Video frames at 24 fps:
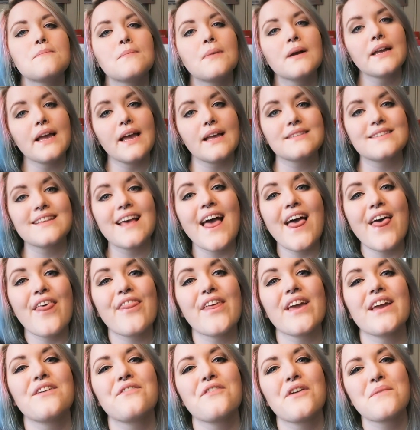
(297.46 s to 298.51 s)
But yes,
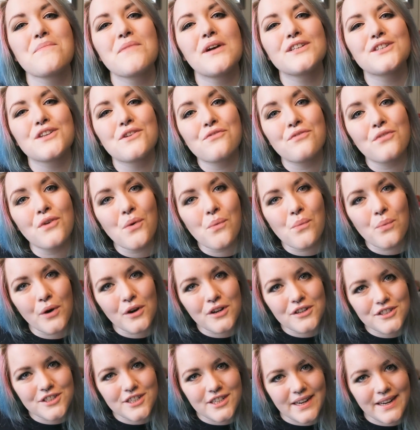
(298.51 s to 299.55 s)
thank you very much for
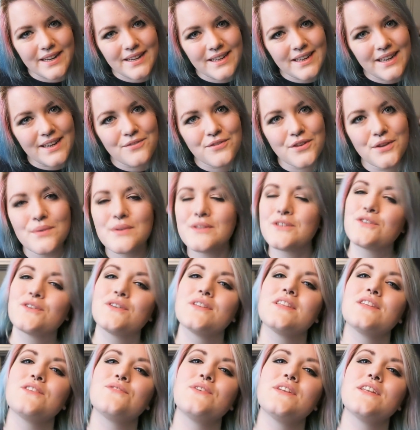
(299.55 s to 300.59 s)
watching. If you enjoyed
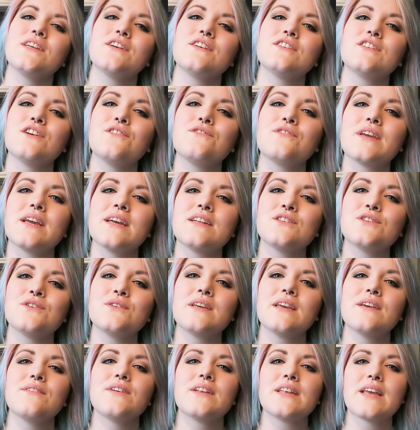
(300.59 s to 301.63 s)
this video, don't forget to
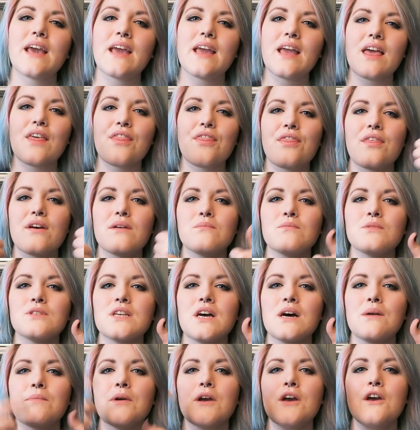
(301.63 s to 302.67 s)
give it a thumbs
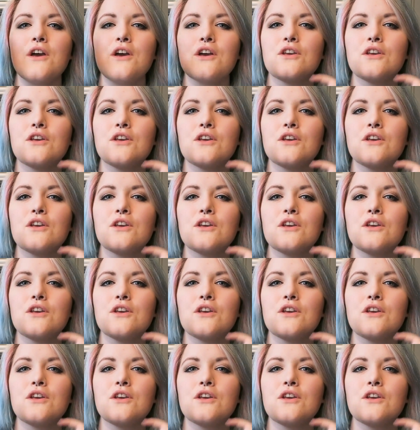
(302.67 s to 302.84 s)
up.